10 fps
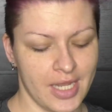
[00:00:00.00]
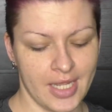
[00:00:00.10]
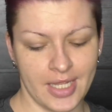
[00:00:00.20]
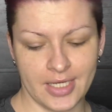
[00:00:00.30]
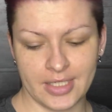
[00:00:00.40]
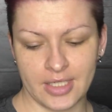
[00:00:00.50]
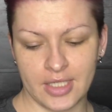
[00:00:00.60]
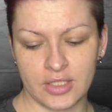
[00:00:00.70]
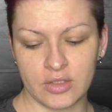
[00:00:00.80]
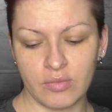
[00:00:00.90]
And
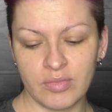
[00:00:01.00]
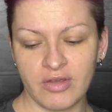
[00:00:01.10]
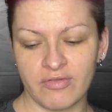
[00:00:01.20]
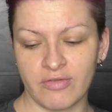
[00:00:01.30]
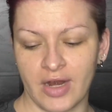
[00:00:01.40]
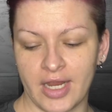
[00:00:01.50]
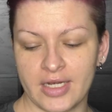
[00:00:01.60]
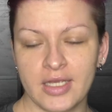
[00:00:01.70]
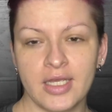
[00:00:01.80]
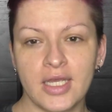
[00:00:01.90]
don't be
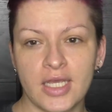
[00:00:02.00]
afraid,